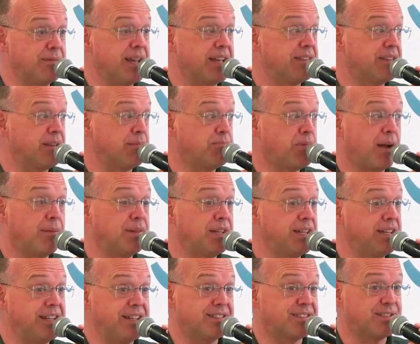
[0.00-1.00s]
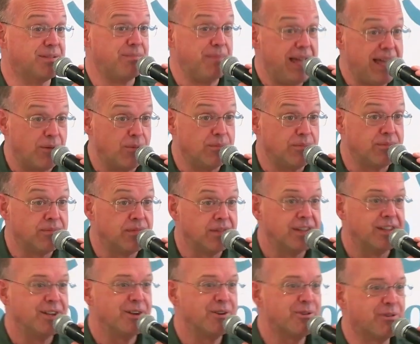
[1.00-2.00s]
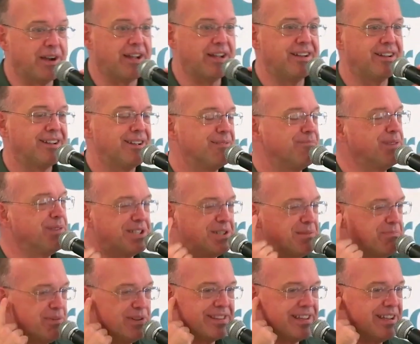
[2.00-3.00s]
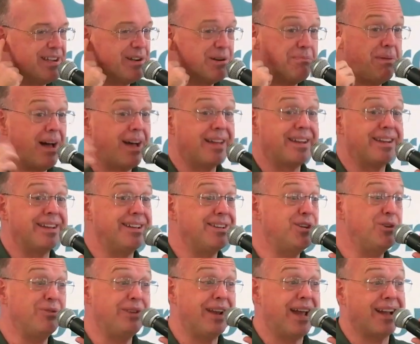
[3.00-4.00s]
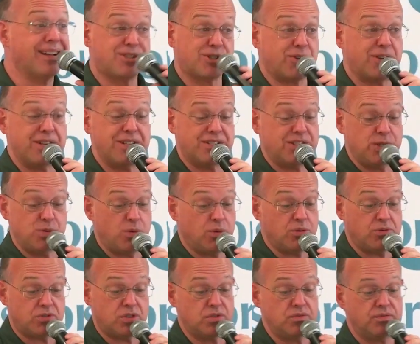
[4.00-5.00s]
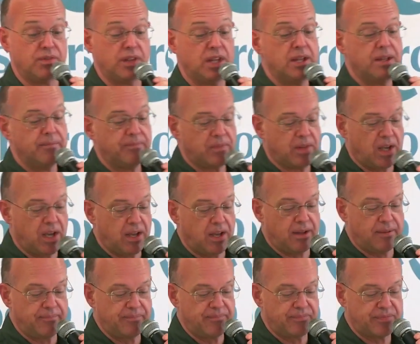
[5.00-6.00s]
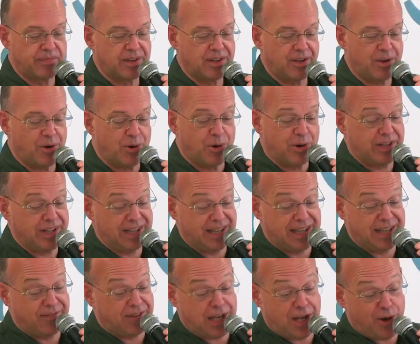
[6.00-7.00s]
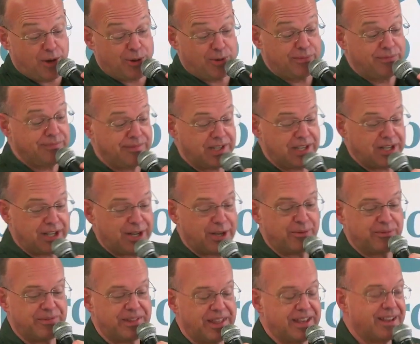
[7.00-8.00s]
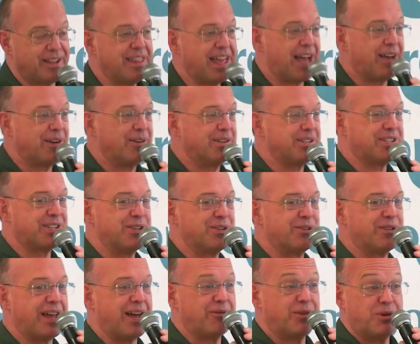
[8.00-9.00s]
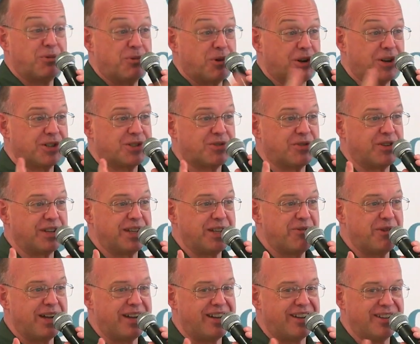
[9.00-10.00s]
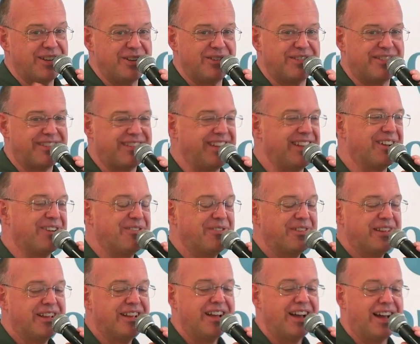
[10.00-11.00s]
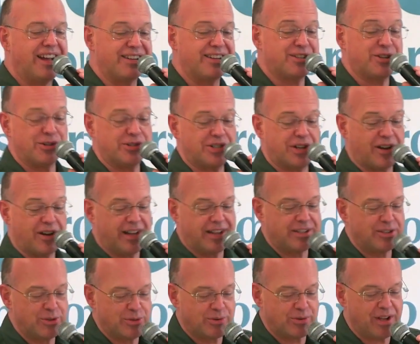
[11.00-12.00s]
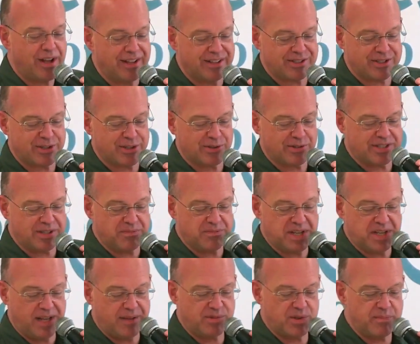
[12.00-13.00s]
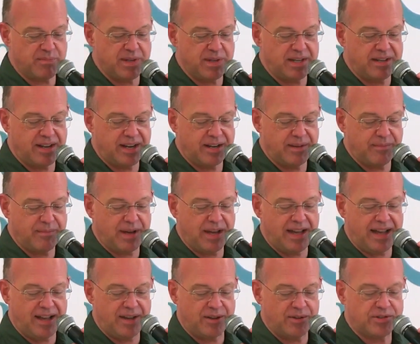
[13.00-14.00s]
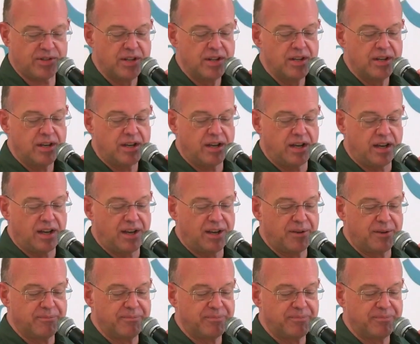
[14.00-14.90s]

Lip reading: that probably needs some help, right? But you put the ear pod in, you can act as crazy as you want to. Or you live alone, you know, that one too. That one works really well. You know, I told y'all I'd do concerts sometimes at midnight at my house. So